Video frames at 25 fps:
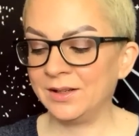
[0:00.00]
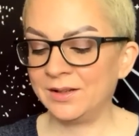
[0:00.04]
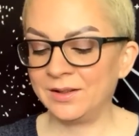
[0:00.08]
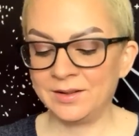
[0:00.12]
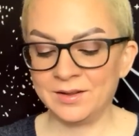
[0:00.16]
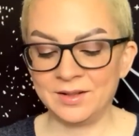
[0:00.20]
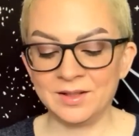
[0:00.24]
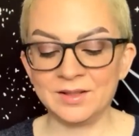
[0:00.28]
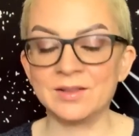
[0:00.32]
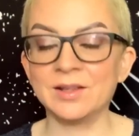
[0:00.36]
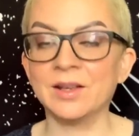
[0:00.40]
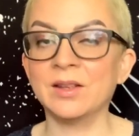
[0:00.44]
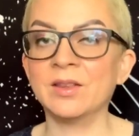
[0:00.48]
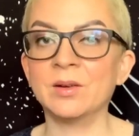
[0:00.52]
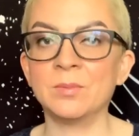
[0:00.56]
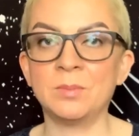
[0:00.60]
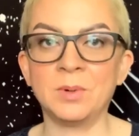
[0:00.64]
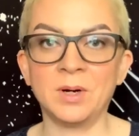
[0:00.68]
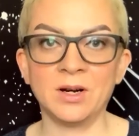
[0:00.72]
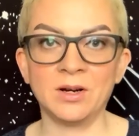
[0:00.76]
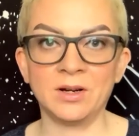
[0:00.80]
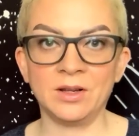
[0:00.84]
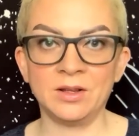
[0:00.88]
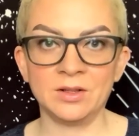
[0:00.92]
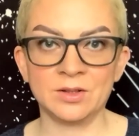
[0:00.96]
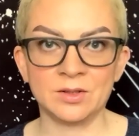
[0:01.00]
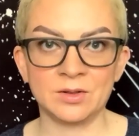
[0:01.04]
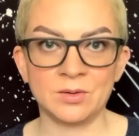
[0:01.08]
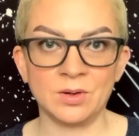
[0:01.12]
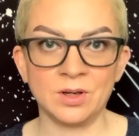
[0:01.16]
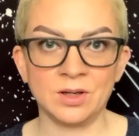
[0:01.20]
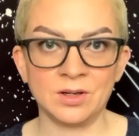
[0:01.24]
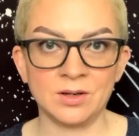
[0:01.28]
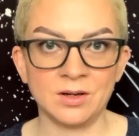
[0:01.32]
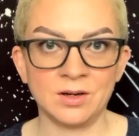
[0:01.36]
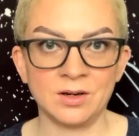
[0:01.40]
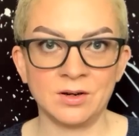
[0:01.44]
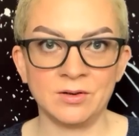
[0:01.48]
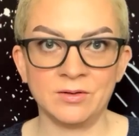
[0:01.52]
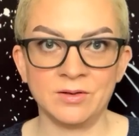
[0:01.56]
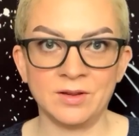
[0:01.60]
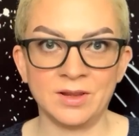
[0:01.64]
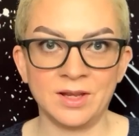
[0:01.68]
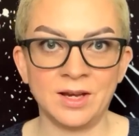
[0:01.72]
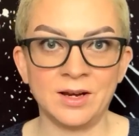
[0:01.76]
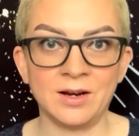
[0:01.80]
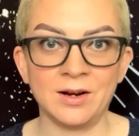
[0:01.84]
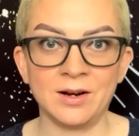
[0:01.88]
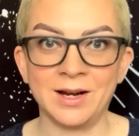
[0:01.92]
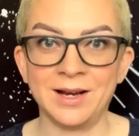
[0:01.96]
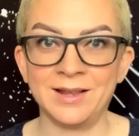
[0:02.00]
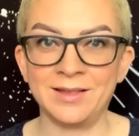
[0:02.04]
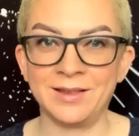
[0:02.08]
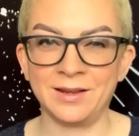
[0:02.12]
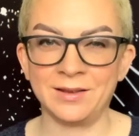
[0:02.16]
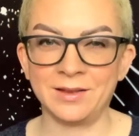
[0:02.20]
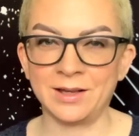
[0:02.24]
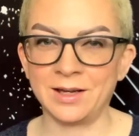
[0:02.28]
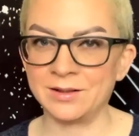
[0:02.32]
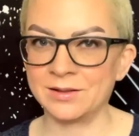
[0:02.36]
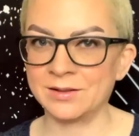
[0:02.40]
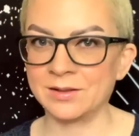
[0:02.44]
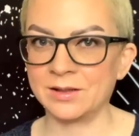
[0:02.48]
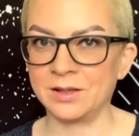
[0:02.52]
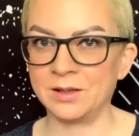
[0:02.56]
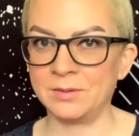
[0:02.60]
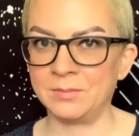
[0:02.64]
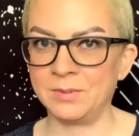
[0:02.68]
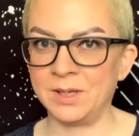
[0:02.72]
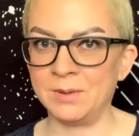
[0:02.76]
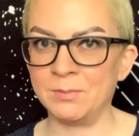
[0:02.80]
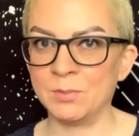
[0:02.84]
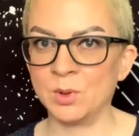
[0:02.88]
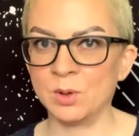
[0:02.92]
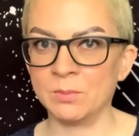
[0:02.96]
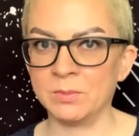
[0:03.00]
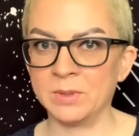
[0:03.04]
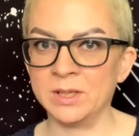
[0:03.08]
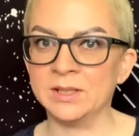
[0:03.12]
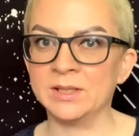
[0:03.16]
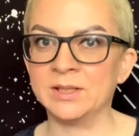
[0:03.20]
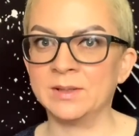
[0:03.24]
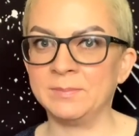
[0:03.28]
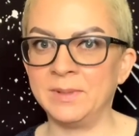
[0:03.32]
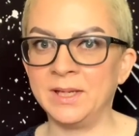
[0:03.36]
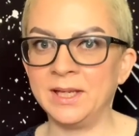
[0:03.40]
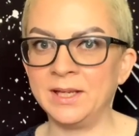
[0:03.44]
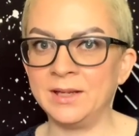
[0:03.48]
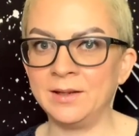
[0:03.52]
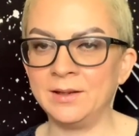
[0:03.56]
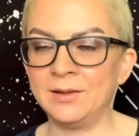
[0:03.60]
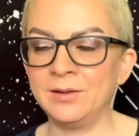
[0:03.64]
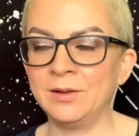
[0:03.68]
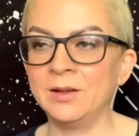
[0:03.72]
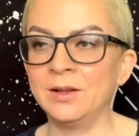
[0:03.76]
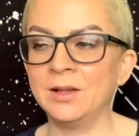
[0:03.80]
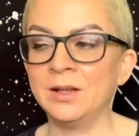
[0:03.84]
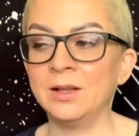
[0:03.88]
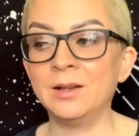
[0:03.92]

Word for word: This other party that's going on over there, I think that's going to be more my speed.